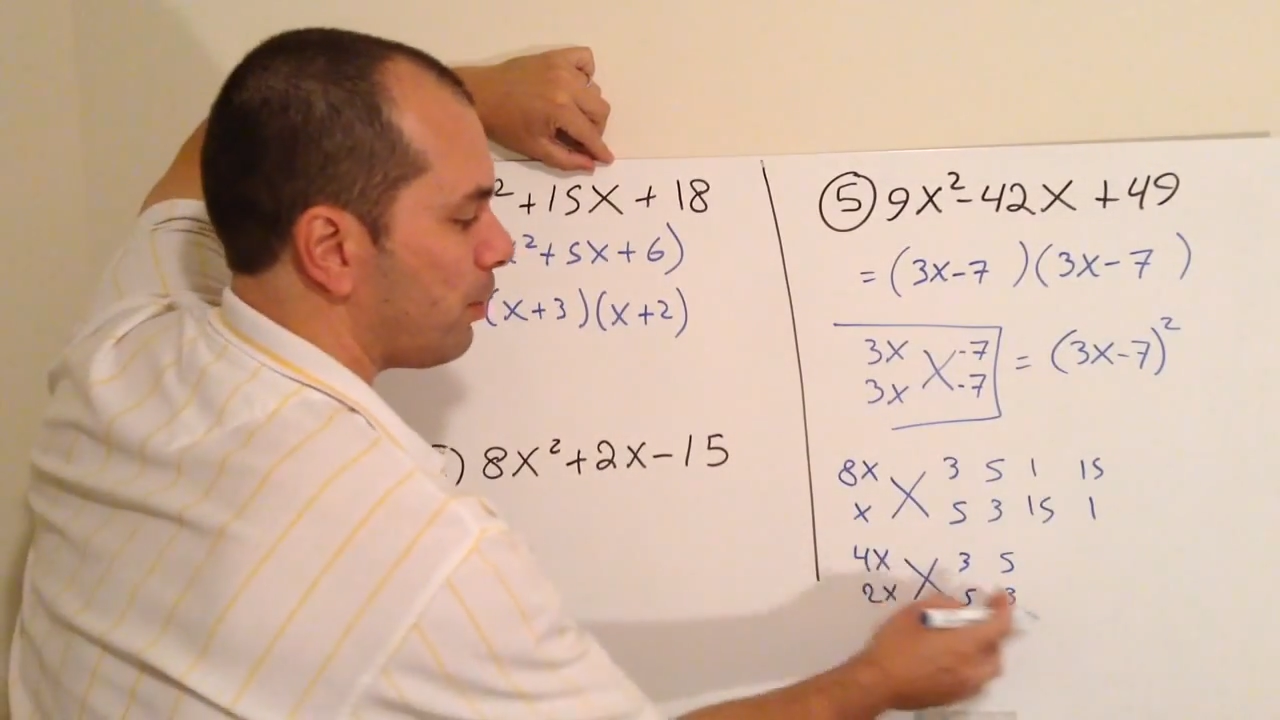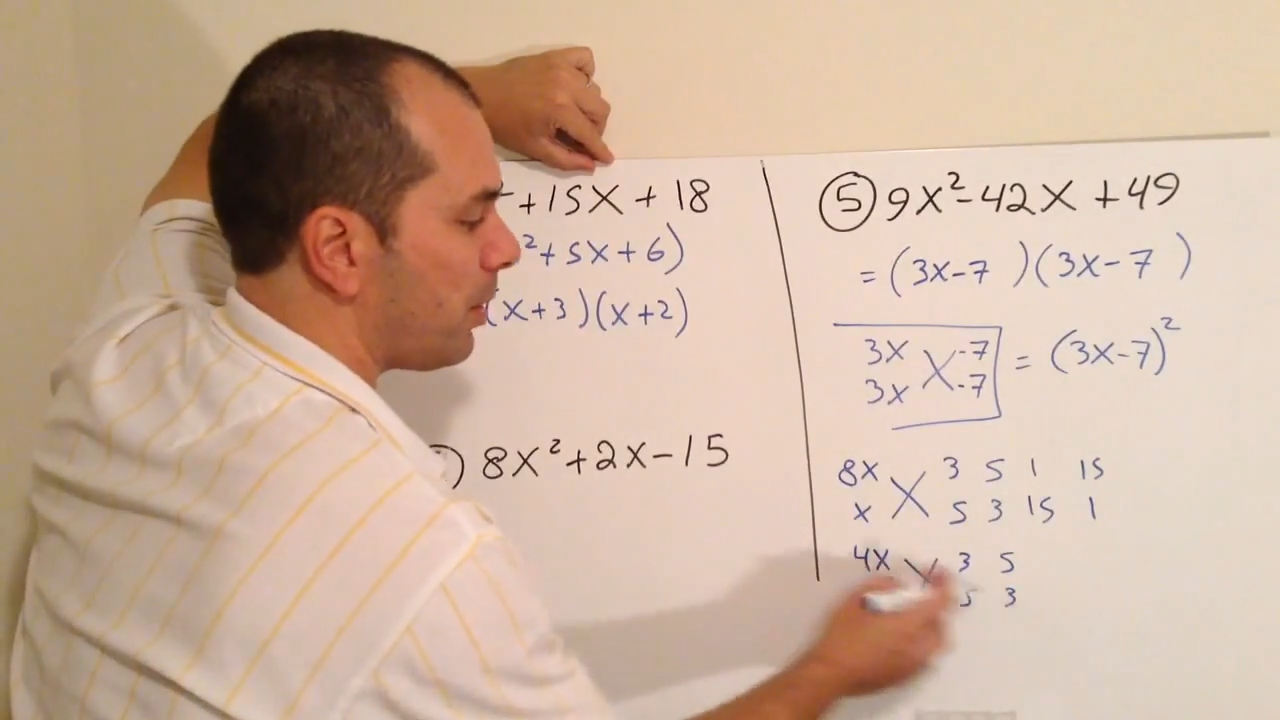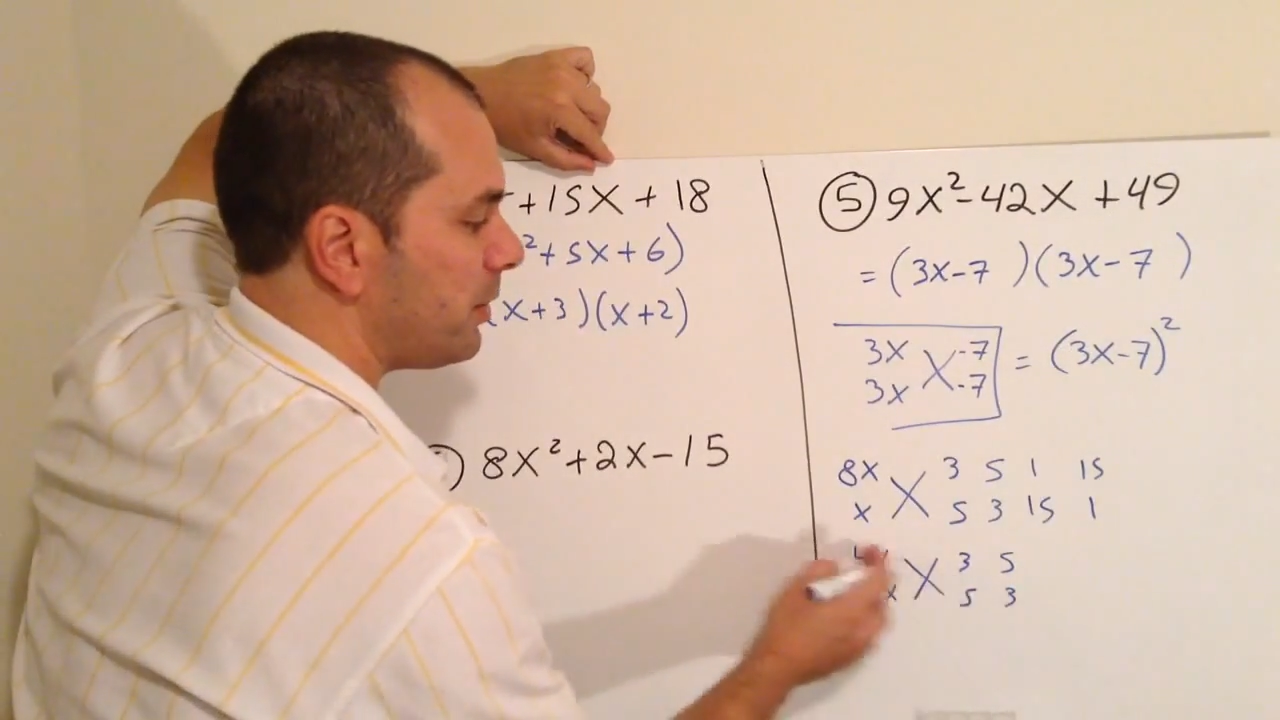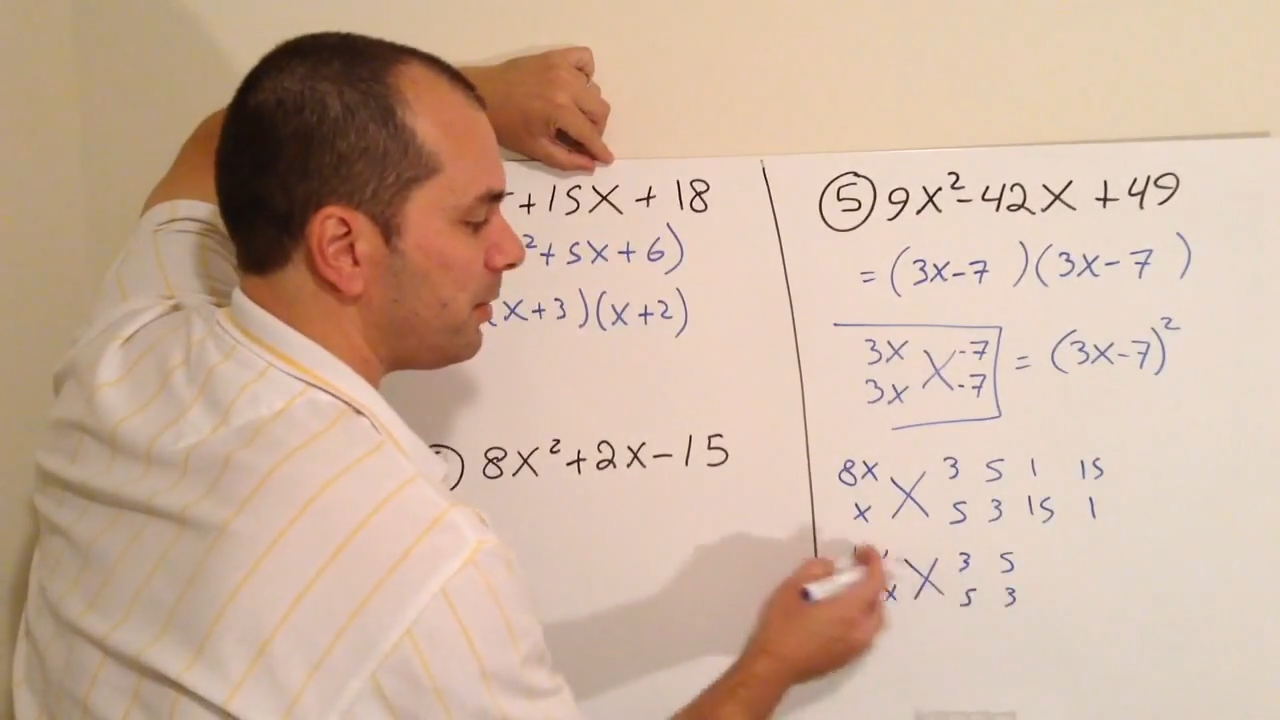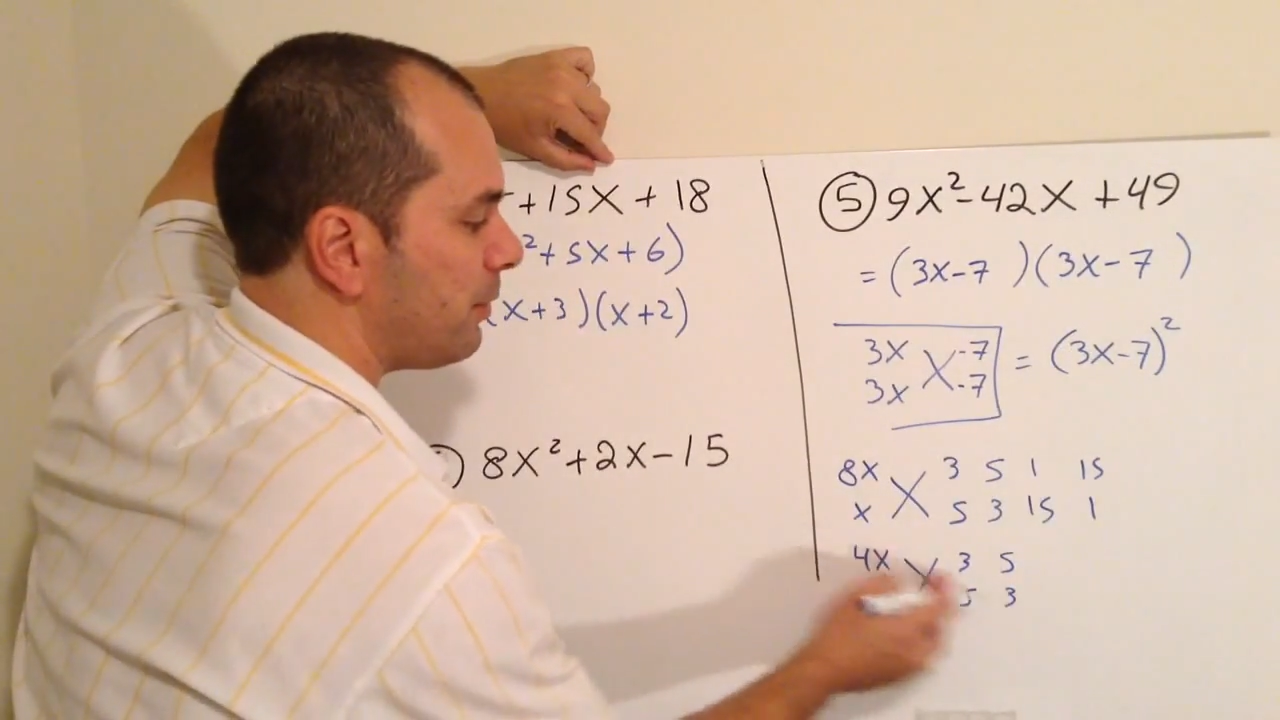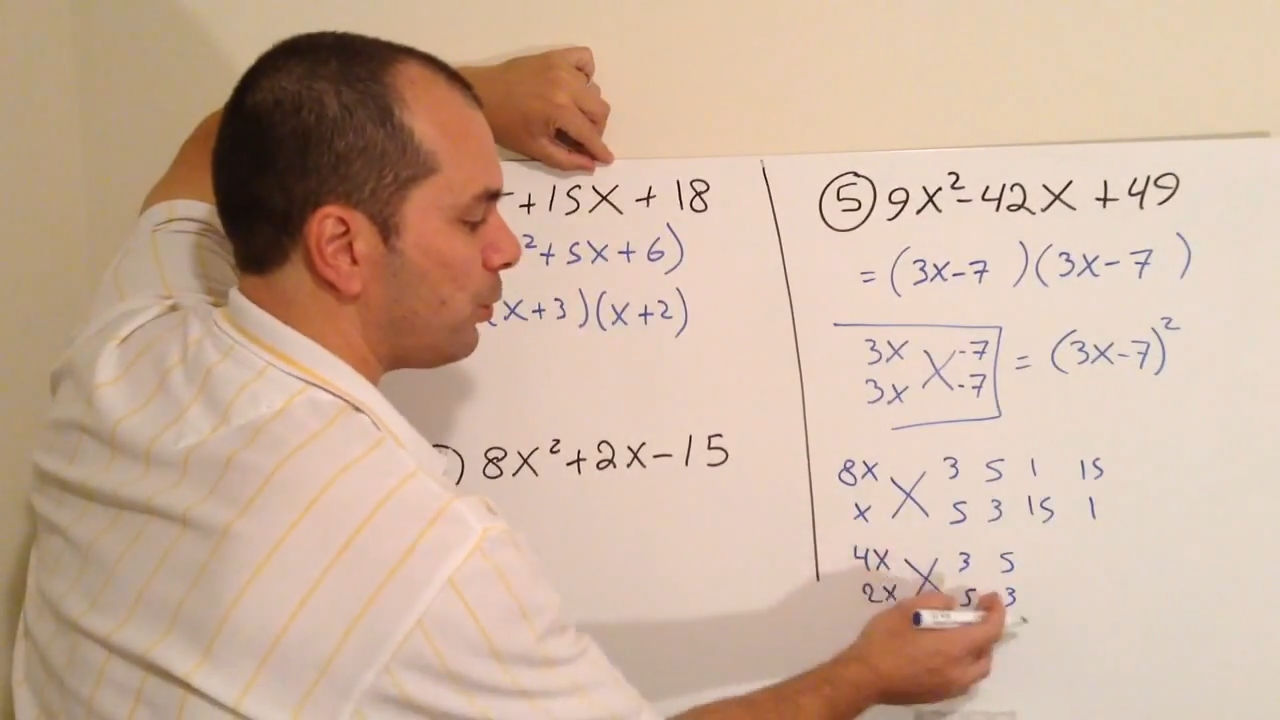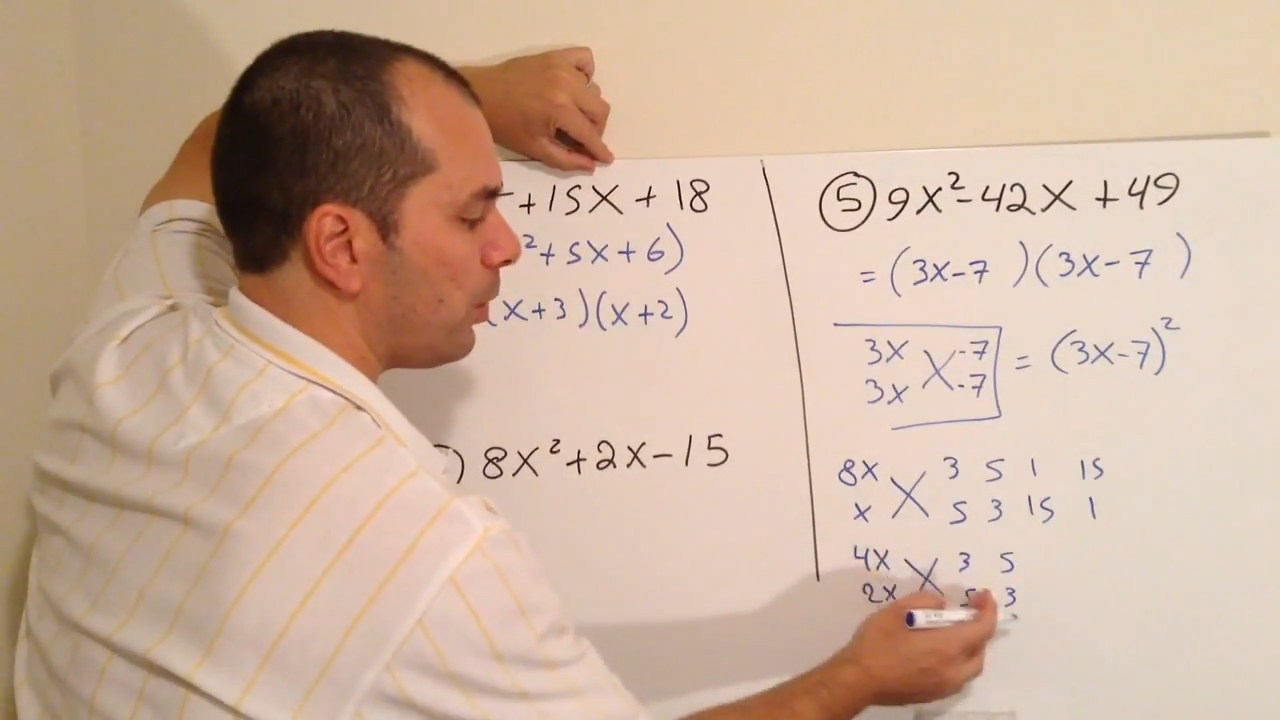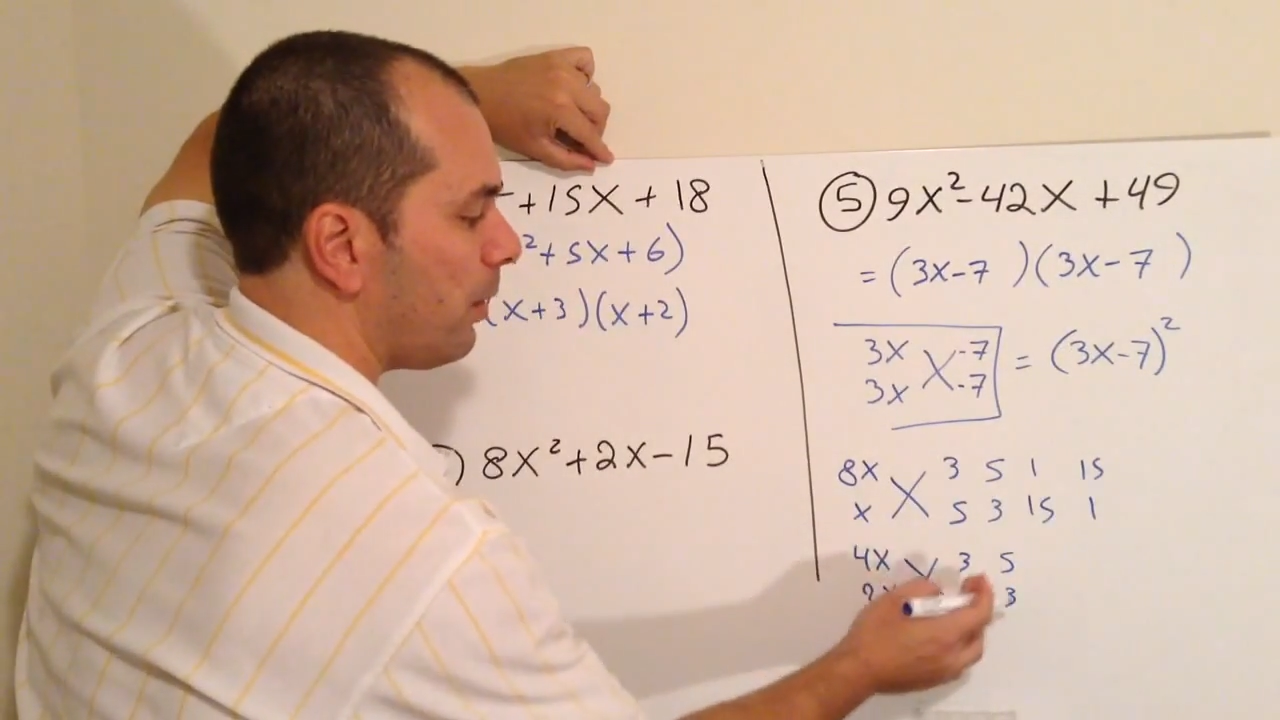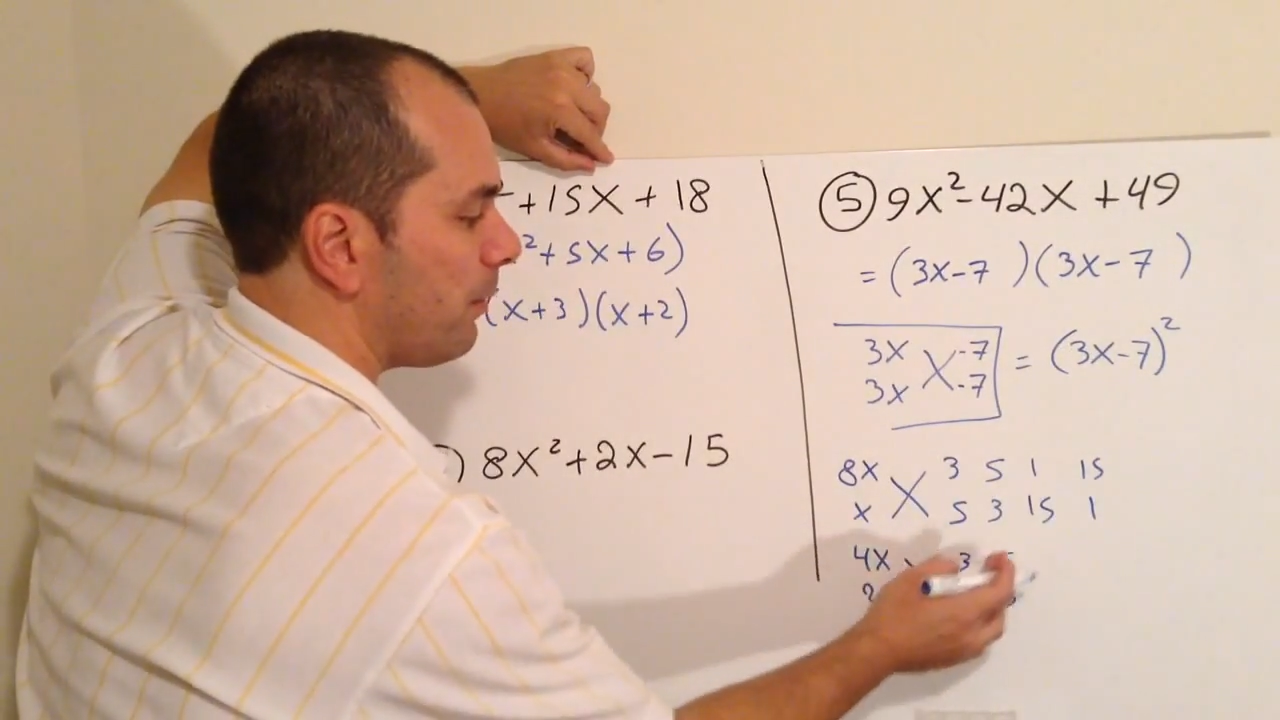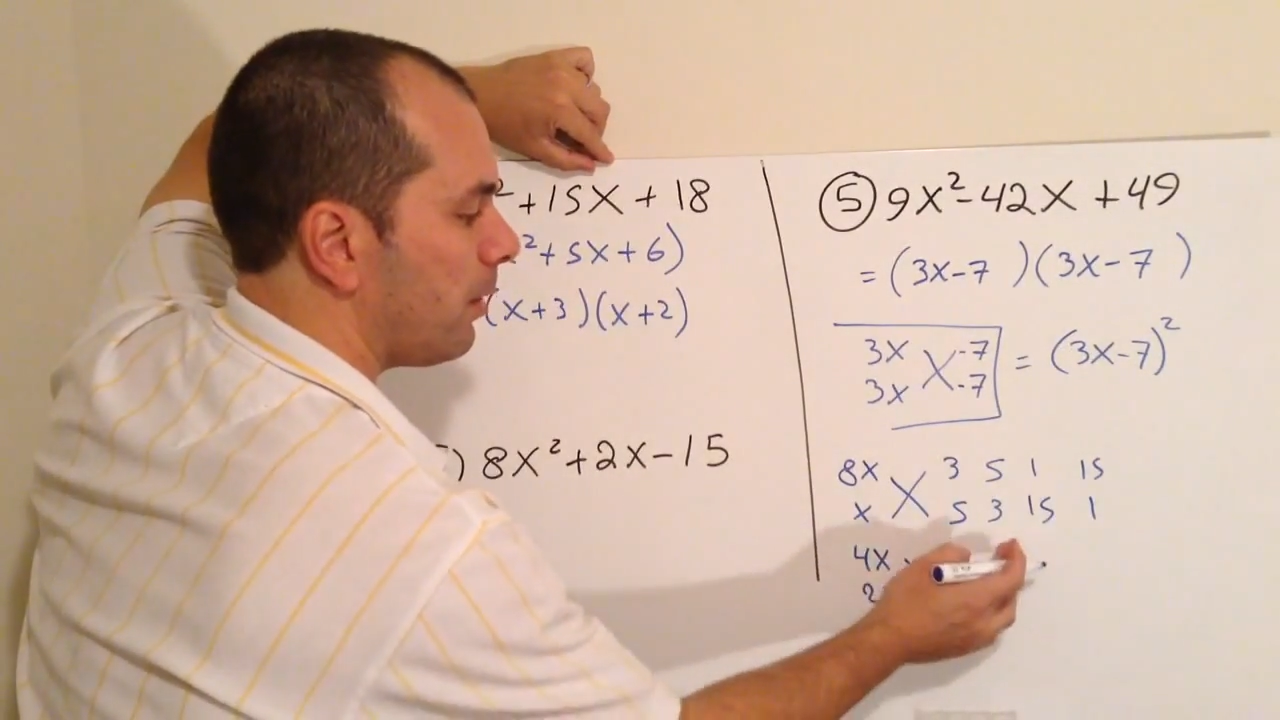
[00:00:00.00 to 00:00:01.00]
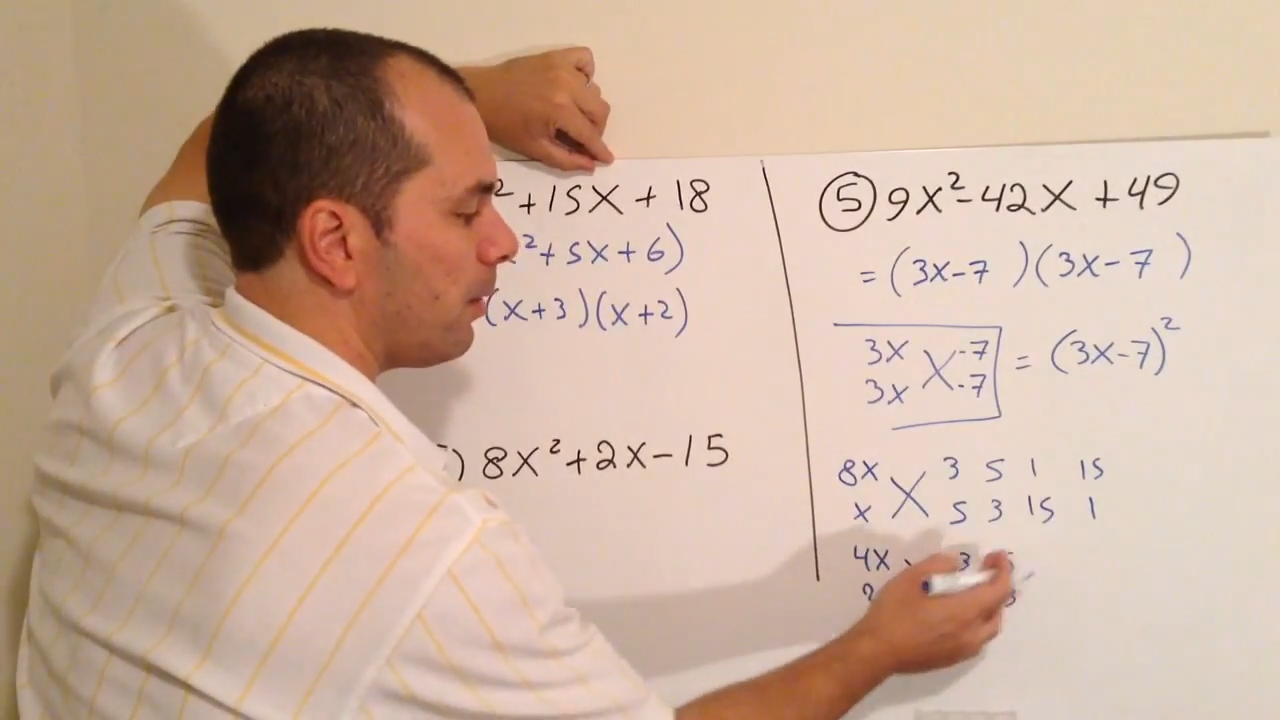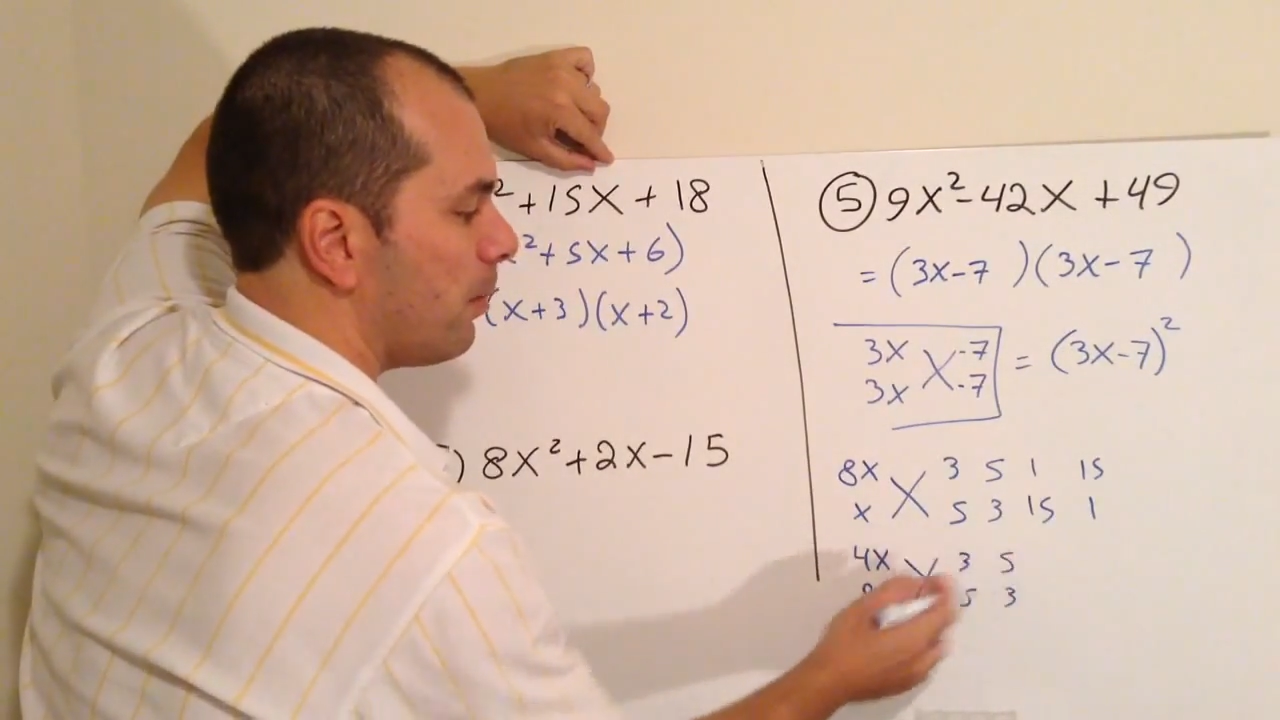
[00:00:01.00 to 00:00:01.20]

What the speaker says: positive 12